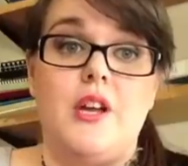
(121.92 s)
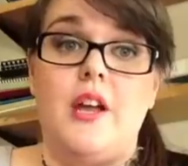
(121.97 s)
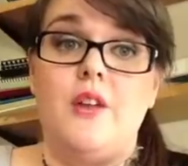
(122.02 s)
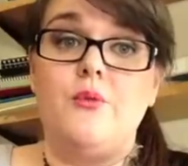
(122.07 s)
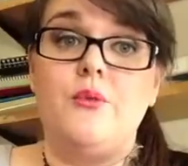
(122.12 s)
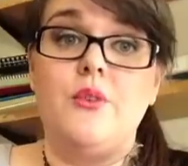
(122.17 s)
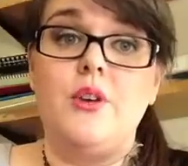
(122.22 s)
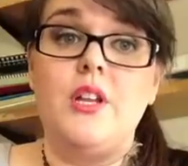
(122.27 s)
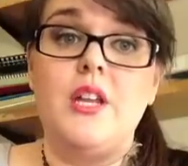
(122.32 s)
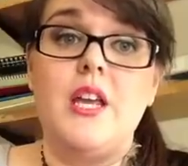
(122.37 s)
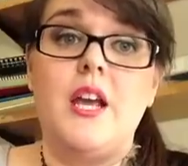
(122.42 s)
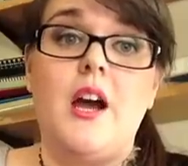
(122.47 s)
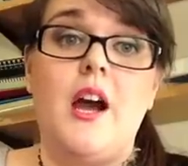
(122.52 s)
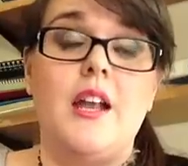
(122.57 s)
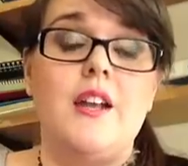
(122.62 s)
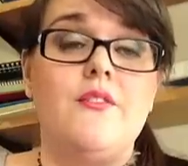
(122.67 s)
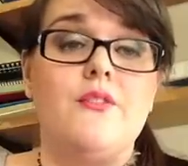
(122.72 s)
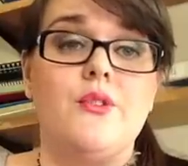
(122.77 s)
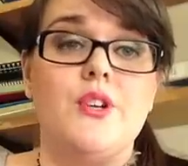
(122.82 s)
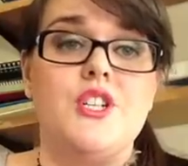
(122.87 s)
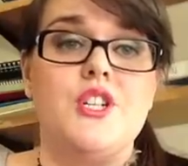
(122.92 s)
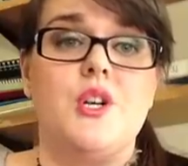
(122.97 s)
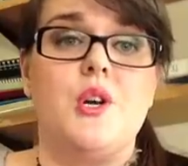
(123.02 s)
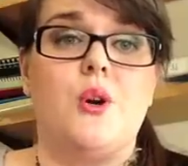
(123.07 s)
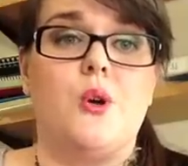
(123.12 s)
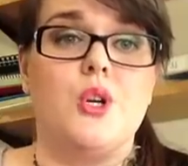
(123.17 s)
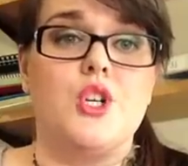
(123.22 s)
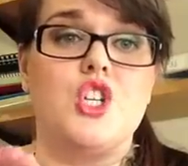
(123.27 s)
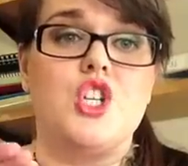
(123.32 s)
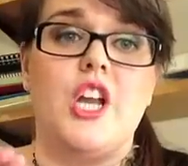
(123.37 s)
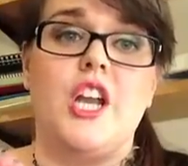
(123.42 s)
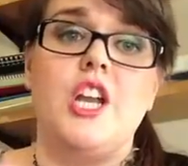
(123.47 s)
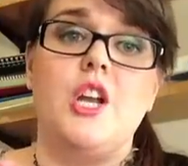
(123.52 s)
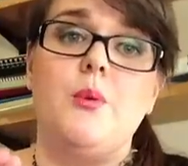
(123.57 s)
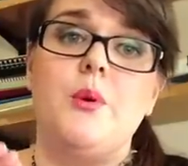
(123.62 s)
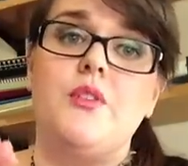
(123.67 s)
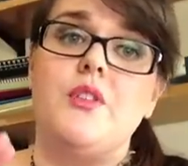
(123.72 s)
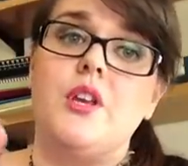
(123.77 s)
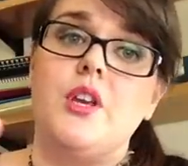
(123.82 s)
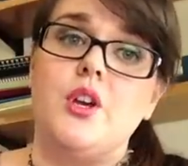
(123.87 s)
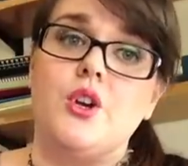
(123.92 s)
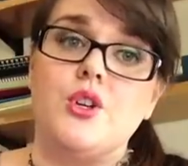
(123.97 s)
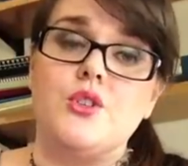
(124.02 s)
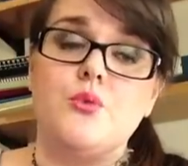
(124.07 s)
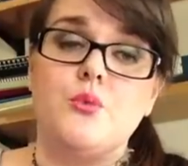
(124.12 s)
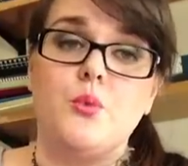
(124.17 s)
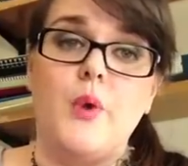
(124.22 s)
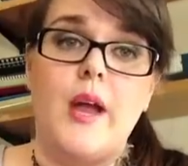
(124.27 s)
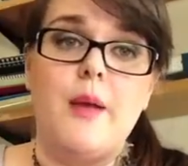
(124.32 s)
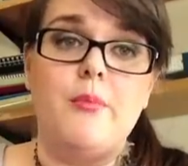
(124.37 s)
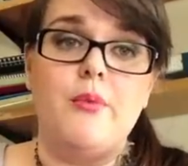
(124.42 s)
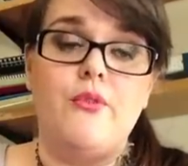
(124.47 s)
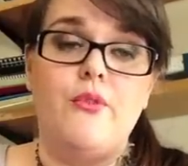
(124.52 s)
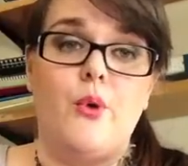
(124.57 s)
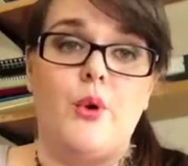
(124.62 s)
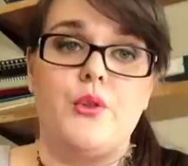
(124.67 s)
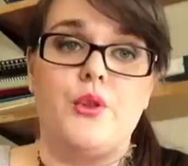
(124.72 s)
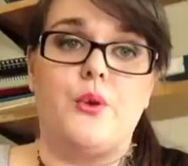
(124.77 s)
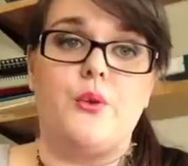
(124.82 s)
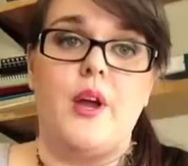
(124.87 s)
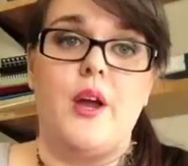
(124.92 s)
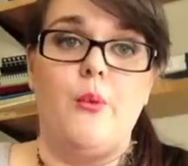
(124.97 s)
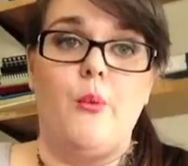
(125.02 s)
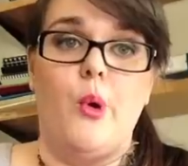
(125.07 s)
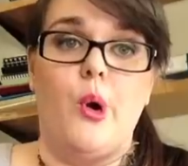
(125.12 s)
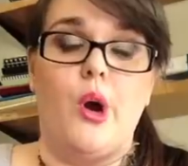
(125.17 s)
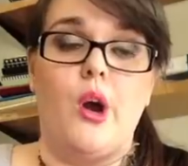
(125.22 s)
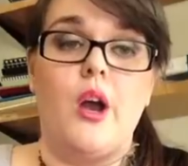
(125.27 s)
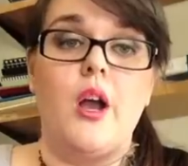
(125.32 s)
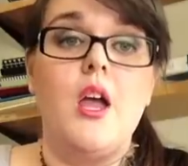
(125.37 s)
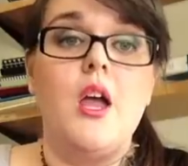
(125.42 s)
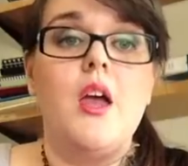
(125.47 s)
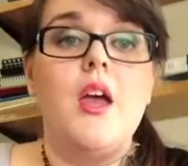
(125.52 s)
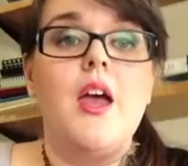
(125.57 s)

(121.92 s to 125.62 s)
and really kind of reaching a crescendo in the years right before the Great War.